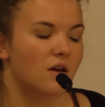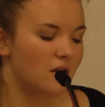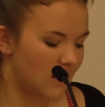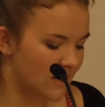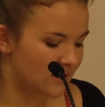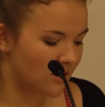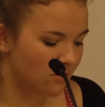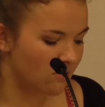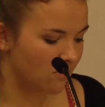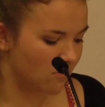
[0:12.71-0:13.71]

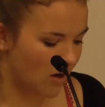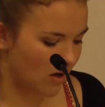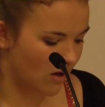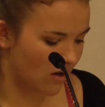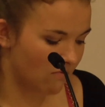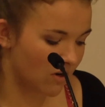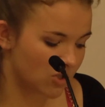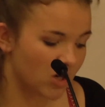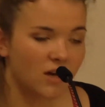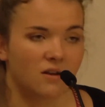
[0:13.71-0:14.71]
NATO,
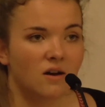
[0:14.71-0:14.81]
Russia and